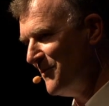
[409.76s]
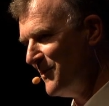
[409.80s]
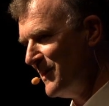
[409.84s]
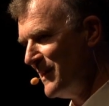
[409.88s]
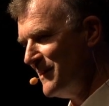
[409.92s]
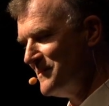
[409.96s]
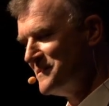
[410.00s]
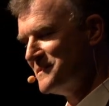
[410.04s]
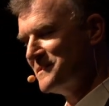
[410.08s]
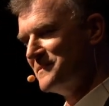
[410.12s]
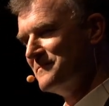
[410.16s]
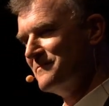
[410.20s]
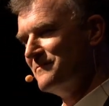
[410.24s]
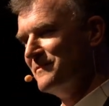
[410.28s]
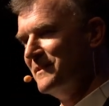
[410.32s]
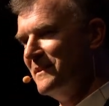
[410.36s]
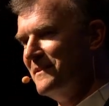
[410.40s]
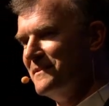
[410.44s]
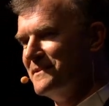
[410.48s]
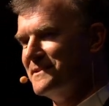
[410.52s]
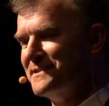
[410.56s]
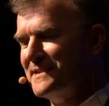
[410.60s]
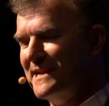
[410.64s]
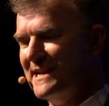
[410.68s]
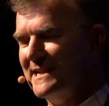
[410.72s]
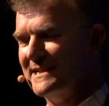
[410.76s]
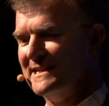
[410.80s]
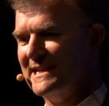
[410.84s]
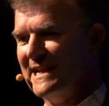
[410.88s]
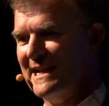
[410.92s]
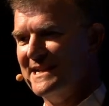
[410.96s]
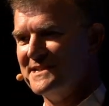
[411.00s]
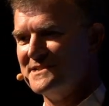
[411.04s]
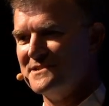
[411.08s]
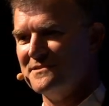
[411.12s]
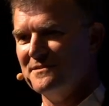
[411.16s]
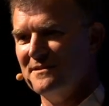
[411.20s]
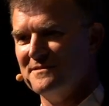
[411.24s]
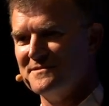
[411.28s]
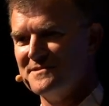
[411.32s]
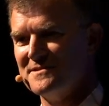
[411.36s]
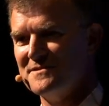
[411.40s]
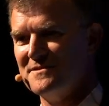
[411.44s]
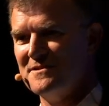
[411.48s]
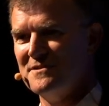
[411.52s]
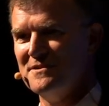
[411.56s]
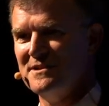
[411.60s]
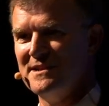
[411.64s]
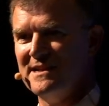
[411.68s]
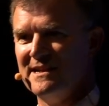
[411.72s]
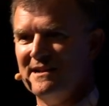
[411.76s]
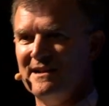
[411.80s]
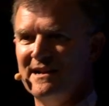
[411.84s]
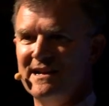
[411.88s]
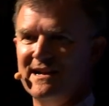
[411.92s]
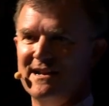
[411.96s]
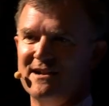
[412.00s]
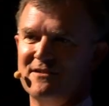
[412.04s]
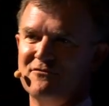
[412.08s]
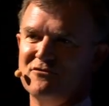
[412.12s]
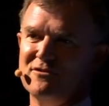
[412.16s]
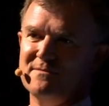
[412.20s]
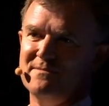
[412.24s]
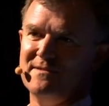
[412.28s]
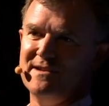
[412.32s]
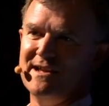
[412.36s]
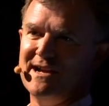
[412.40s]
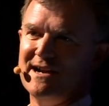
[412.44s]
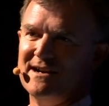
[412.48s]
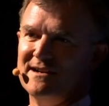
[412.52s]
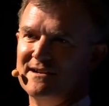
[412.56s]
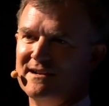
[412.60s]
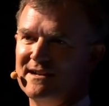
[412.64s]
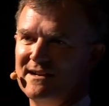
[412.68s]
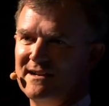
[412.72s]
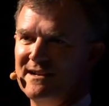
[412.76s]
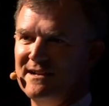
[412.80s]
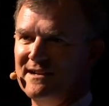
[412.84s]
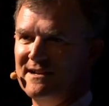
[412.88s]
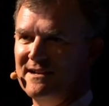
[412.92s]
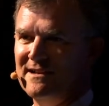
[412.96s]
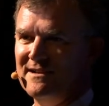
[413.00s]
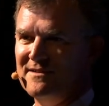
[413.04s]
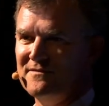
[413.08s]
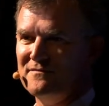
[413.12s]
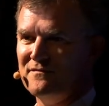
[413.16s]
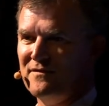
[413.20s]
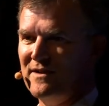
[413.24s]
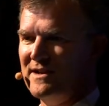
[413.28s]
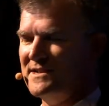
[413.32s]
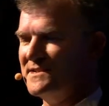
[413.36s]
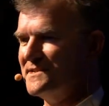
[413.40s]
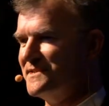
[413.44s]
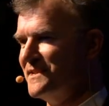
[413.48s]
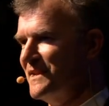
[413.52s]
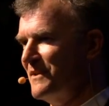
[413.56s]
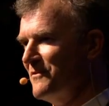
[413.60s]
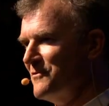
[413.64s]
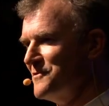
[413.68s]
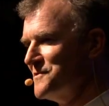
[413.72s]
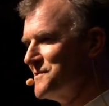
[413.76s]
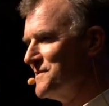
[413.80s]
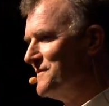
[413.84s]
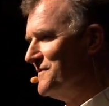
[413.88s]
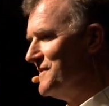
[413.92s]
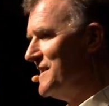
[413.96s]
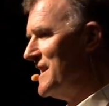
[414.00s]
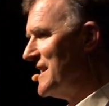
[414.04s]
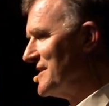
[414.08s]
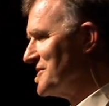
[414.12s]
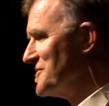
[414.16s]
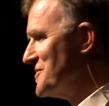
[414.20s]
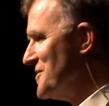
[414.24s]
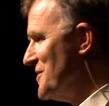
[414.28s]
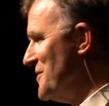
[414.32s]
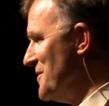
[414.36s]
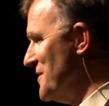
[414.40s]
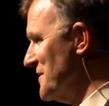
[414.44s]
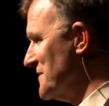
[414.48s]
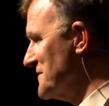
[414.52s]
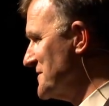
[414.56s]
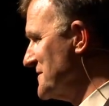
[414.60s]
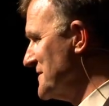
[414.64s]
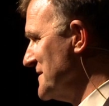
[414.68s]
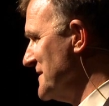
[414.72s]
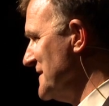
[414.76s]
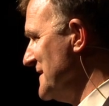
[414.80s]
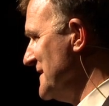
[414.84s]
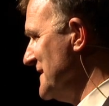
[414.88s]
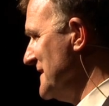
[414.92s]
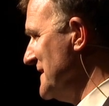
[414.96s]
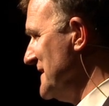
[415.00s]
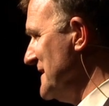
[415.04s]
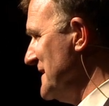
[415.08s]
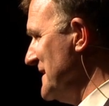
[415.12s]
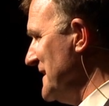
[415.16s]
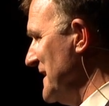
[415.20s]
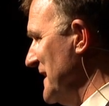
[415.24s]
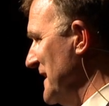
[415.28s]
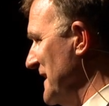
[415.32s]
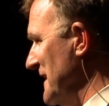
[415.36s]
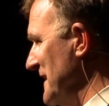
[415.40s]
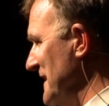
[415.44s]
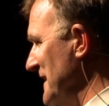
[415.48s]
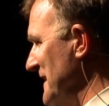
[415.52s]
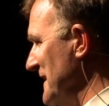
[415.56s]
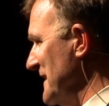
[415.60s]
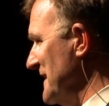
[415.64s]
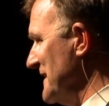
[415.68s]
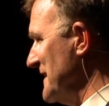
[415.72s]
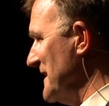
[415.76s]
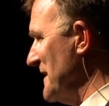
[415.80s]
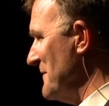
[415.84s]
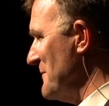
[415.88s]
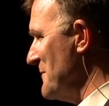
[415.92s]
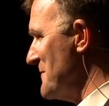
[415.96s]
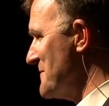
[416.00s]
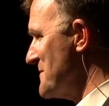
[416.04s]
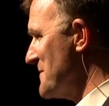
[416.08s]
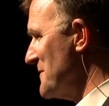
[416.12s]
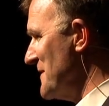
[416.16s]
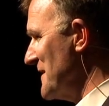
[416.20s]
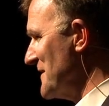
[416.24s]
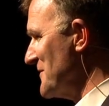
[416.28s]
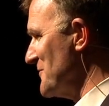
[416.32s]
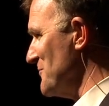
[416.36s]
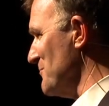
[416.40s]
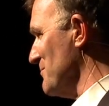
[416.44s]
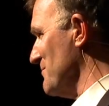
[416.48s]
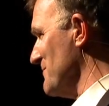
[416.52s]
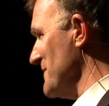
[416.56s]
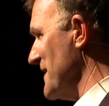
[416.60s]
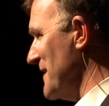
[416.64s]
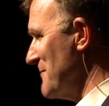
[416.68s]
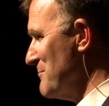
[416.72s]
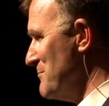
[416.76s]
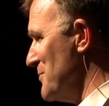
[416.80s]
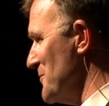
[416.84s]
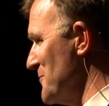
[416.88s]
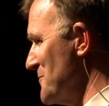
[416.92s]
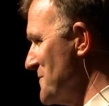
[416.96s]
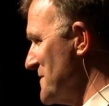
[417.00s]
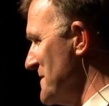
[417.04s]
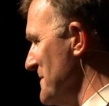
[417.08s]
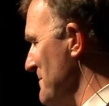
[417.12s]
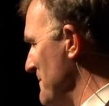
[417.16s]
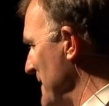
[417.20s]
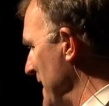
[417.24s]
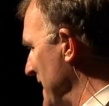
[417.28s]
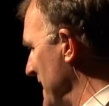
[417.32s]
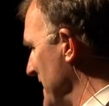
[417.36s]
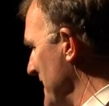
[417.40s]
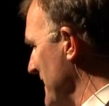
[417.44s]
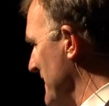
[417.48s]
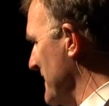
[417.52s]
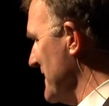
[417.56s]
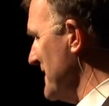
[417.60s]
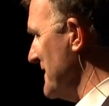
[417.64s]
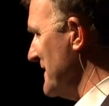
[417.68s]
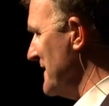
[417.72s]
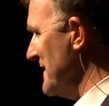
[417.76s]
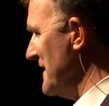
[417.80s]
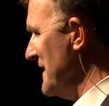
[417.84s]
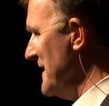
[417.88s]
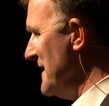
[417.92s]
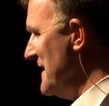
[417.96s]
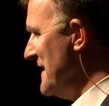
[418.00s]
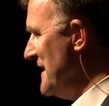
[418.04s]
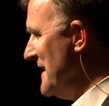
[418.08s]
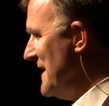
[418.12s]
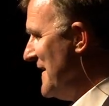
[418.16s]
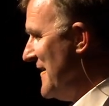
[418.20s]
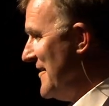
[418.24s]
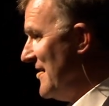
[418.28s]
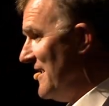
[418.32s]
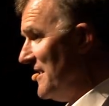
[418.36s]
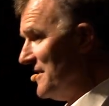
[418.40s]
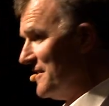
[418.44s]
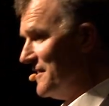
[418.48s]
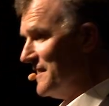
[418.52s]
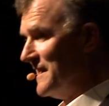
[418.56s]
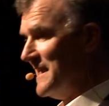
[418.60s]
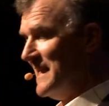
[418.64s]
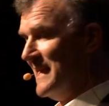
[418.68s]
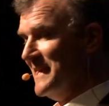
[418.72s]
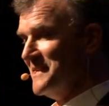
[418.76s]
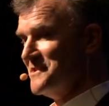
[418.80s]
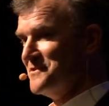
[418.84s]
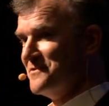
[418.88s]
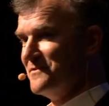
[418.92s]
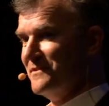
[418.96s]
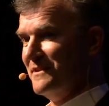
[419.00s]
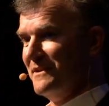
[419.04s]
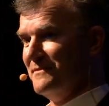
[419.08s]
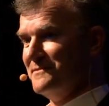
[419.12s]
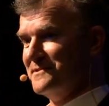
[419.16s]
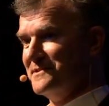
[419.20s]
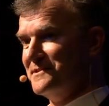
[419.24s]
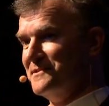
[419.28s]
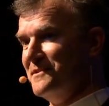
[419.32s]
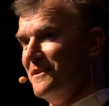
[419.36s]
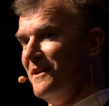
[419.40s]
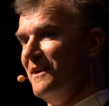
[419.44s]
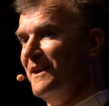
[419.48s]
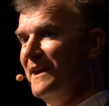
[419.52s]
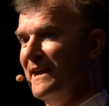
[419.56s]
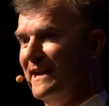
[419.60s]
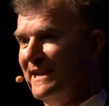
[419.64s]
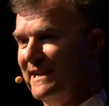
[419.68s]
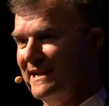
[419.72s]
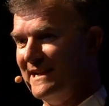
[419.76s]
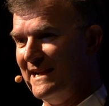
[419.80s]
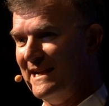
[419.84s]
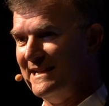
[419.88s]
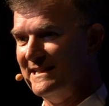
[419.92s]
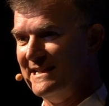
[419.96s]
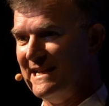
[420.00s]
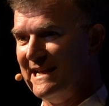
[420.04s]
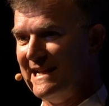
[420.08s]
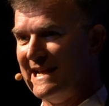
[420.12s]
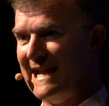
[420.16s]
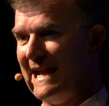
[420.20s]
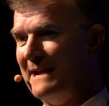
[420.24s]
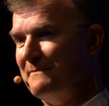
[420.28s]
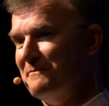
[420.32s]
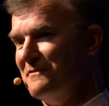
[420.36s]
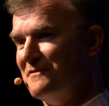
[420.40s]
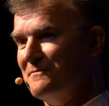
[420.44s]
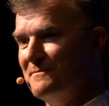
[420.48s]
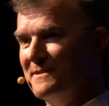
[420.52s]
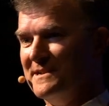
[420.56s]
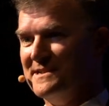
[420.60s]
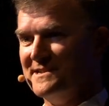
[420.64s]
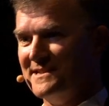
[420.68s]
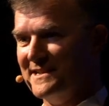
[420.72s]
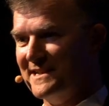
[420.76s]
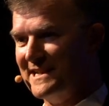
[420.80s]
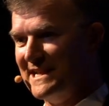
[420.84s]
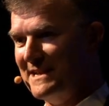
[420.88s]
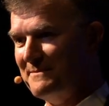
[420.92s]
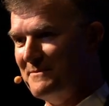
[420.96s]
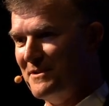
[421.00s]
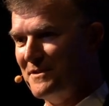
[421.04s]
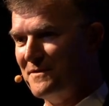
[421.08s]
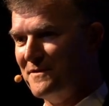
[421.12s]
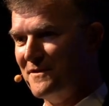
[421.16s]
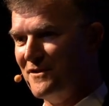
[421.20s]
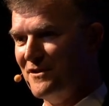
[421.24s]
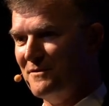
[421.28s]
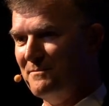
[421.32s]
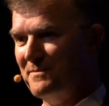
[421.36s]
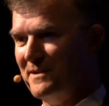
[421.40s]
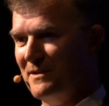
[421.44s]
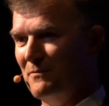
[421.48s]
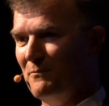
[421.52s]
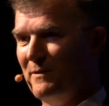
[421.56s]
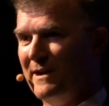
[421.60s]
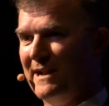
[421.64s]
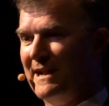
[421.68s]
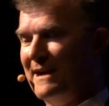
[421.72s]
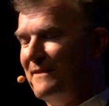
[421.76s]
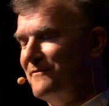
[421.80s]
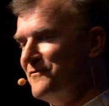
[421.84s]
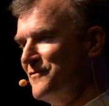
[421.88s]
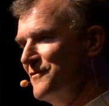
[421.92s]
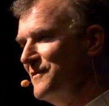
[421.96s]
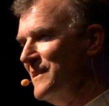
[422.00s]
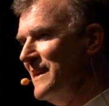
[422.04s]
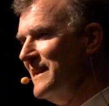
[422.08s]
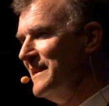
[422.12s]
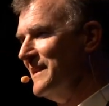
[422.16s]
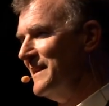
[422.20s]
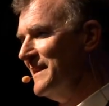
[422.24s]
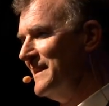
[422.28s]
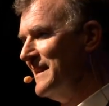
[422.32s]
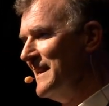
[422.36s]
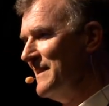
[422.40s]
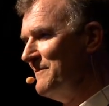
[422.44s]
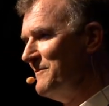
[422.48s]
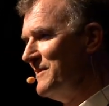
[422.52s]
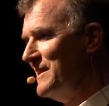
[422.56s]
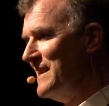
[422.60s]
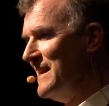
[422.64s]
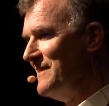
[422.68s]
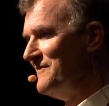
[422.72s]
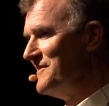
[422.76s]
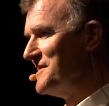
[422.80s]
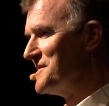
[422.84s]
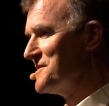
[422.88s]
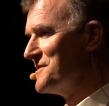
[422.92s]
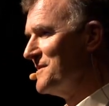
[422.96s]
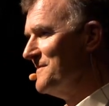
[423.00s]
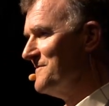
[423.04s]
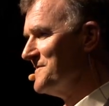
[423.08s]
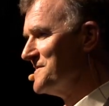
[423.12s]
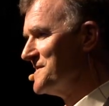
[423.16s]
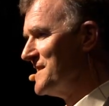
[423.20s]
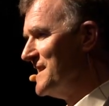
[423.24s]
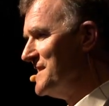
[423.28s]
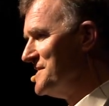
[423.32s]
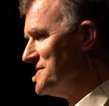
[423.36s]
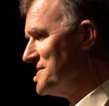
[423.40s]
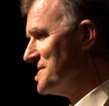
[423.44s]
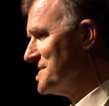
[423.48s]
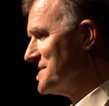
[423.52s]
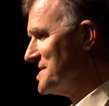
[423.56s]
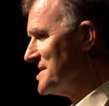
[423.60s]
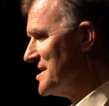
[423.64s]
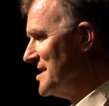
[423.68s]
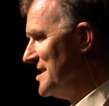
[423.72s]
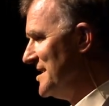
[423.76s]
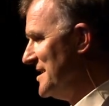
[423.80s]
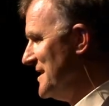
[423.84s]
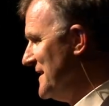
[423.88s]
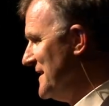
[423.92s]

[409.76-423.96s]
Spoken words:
When I had cancer, I was 30 and I had a group of young friends, and they're all sort of young Turks. We were sort of like little young bulls in a paddock, and I got cancer and I was dying, and they came with me to the chemotherapy one after another, and we'd have these conversations